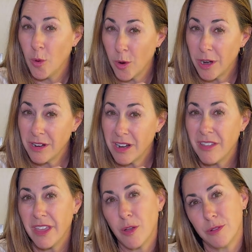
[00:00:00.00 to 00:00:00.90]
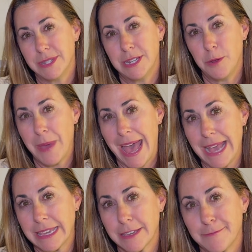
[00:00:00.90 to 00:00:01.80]
or are they holding you
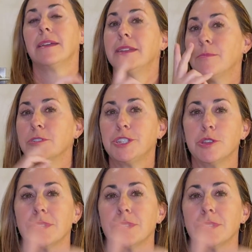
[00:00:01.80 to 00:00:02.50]
back? Number 2,